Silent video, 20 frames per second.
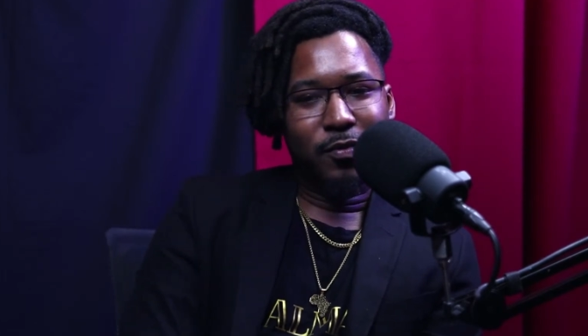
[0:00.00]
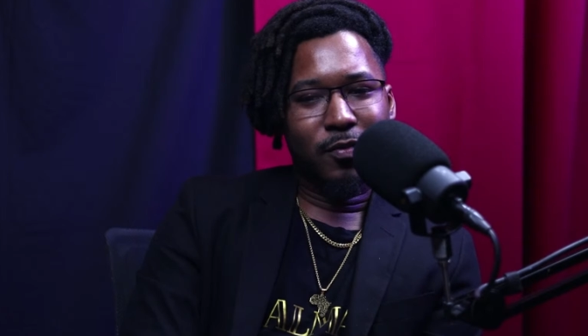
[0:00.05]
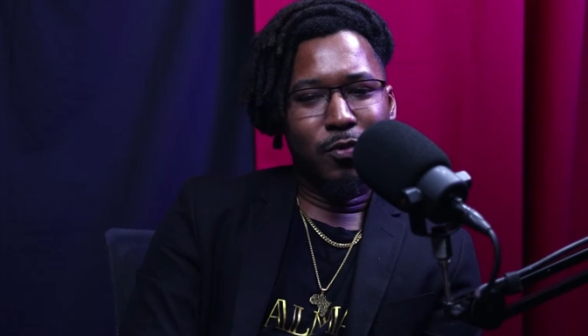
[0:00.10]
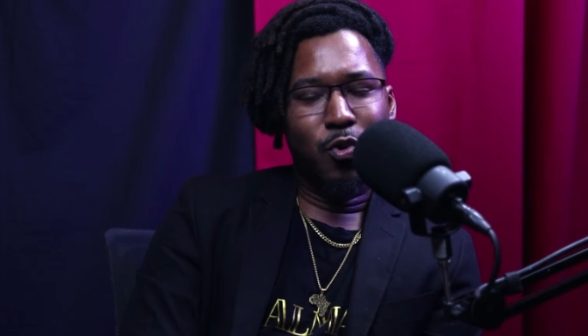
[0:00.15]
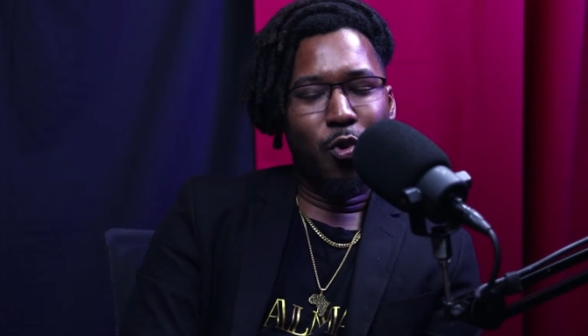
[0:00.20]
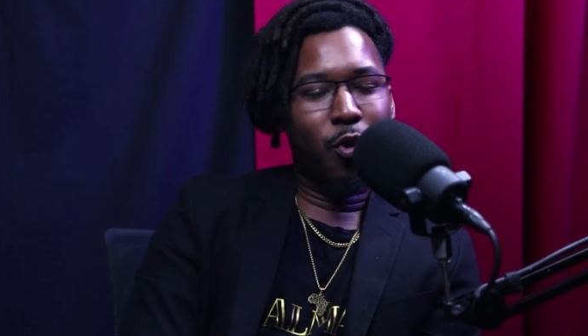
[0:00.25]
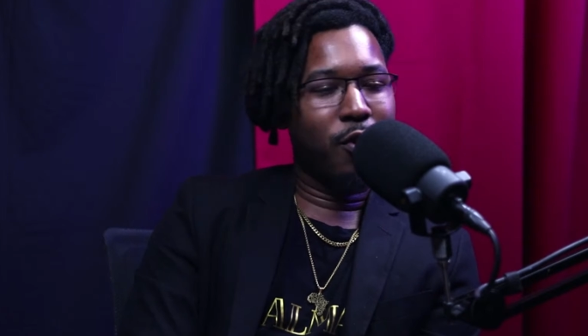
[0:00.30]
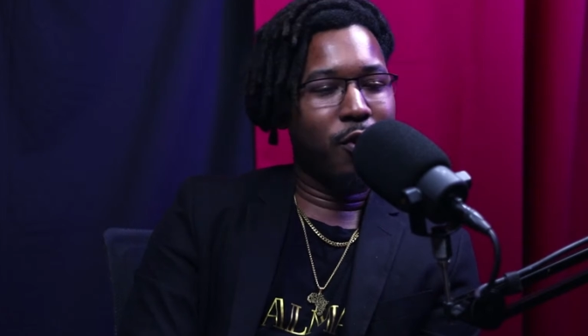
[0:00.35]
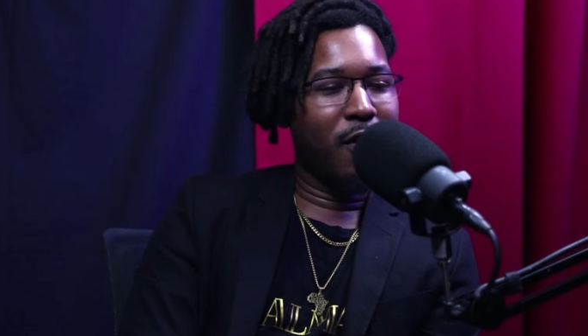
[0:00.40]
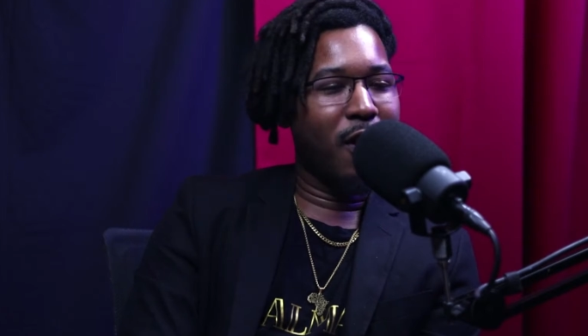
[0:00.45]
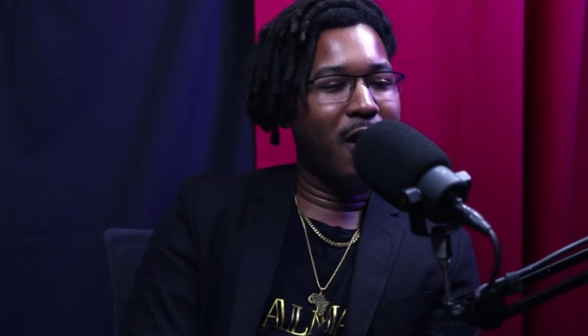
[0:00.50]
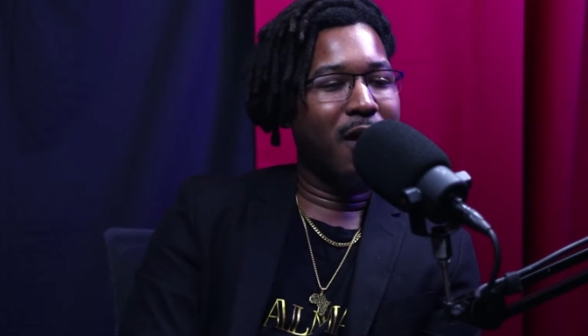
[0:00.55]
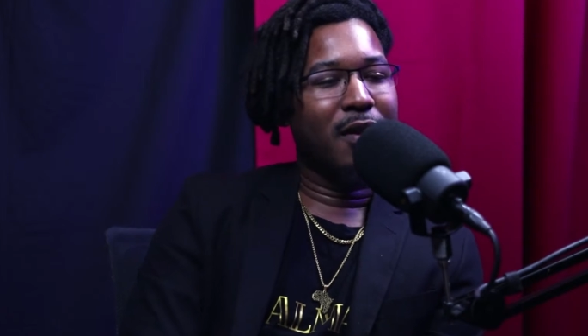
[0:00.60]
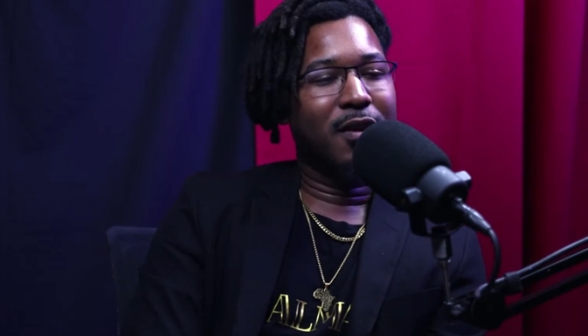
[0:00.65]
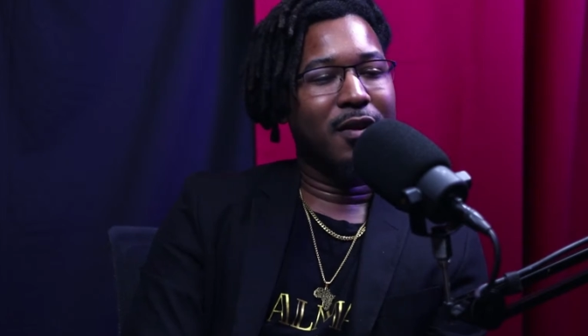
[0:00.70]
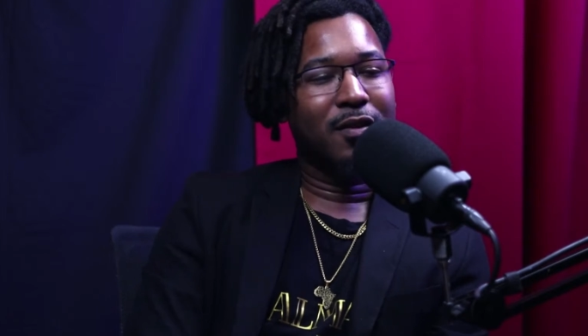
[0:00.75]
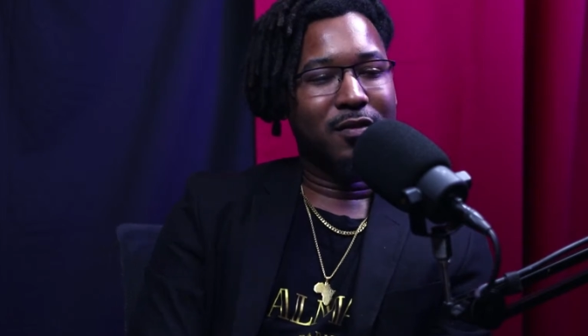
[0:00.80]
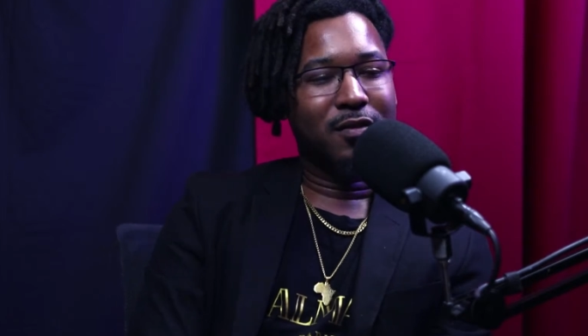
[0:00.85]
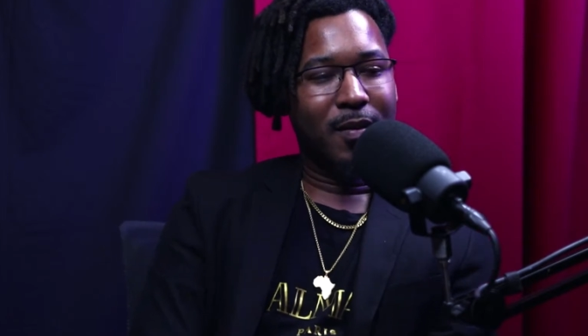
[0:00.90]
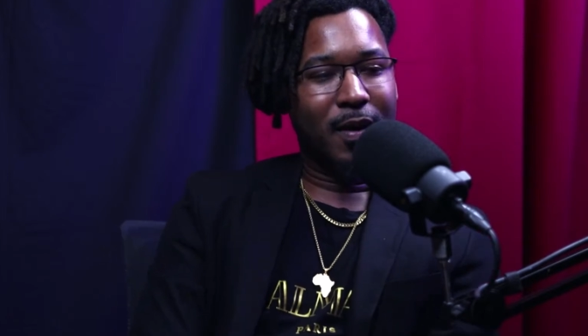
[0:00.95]

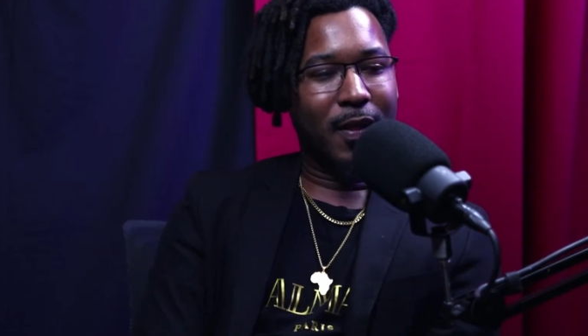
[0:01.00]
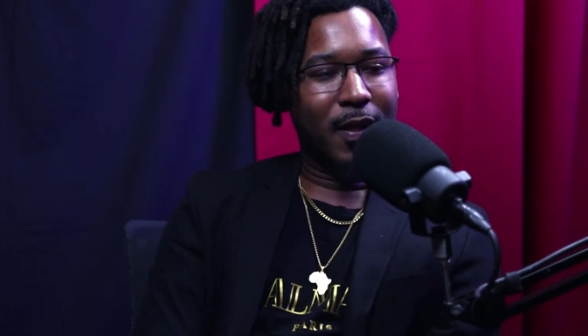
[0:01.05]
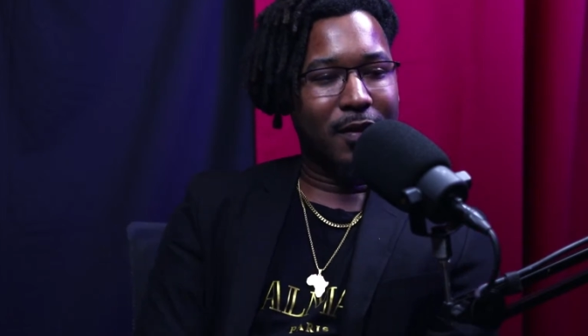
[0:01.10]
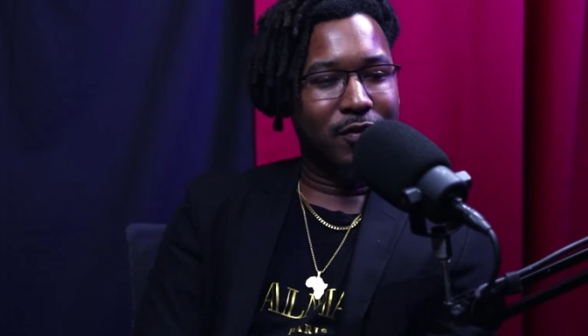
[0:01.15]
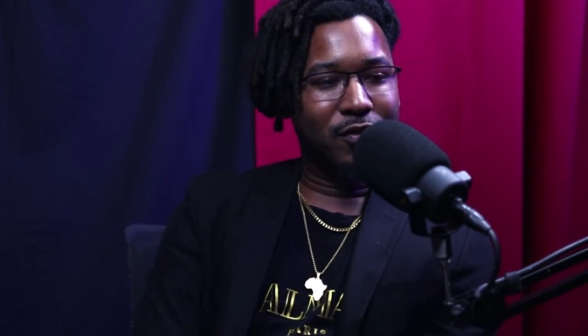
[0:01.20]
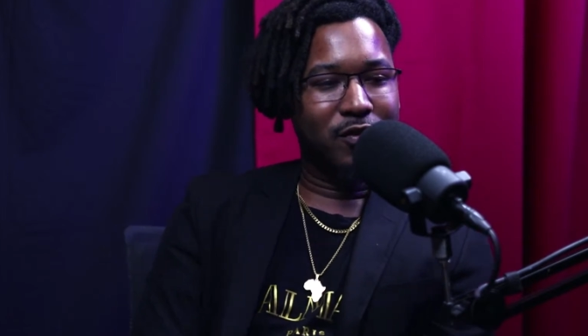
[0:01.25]
notoriety or something like that.